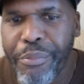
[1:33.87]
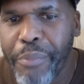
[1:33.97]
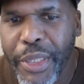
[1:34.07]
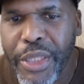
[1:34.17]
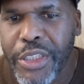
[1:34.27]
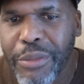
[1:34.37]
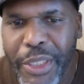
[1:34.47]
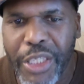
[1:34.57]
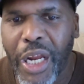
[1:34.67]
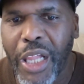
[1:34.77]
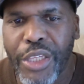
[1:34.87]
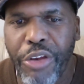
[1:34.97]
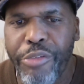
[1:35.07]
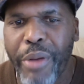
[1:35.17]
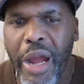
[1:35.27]
methods and
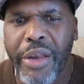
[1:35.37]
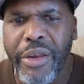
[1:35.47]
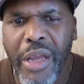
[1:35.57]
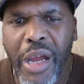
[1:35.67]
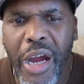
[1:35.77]
methodologies behind